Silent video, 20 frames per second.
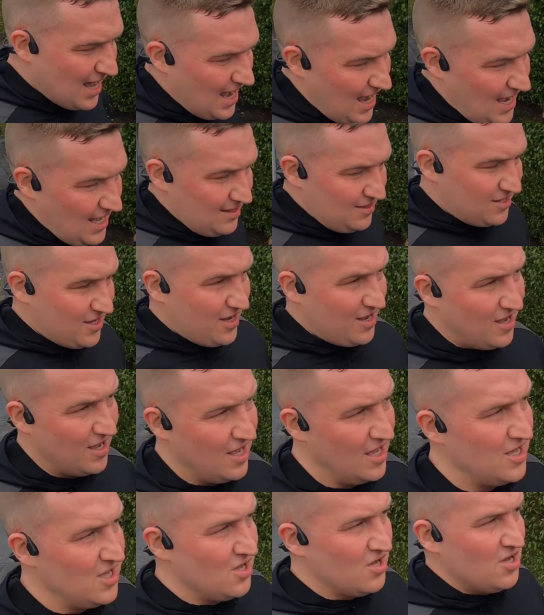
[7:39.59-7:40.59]
and
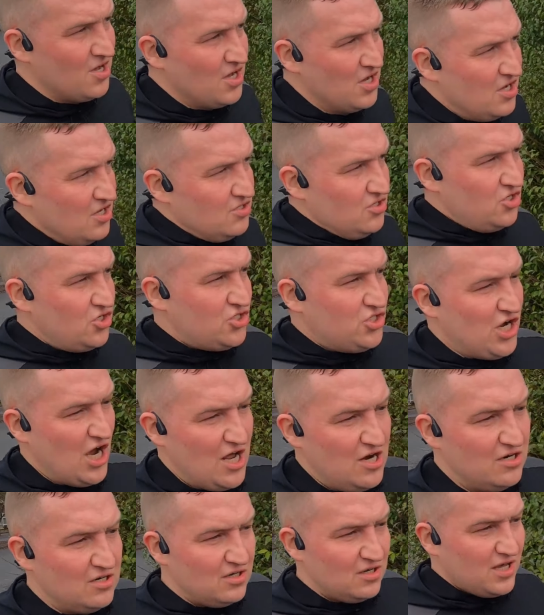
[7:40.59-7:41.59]
just
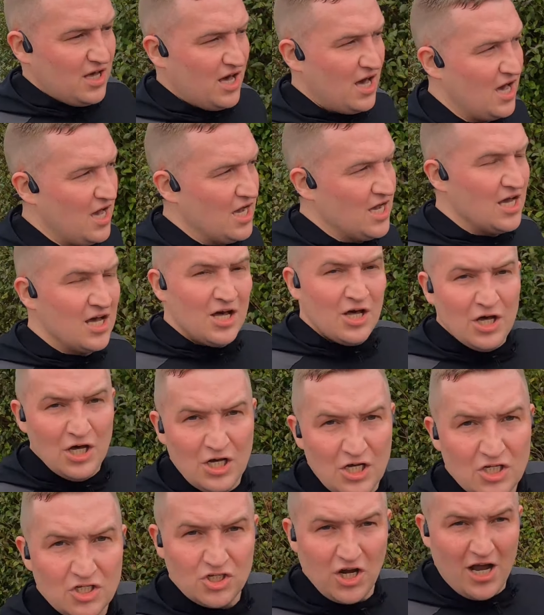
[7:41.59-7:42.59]
generally
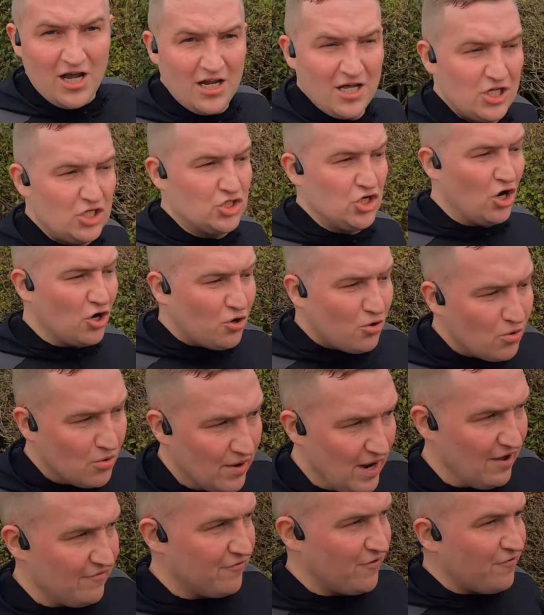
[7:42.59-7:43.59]
trying to
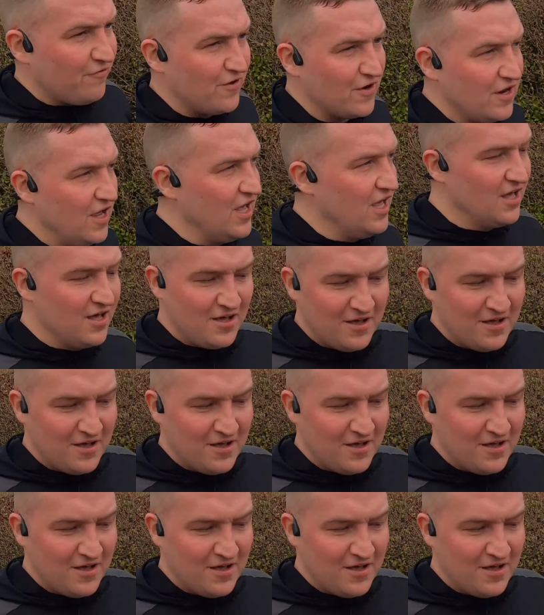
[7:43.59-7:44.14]
juggle everything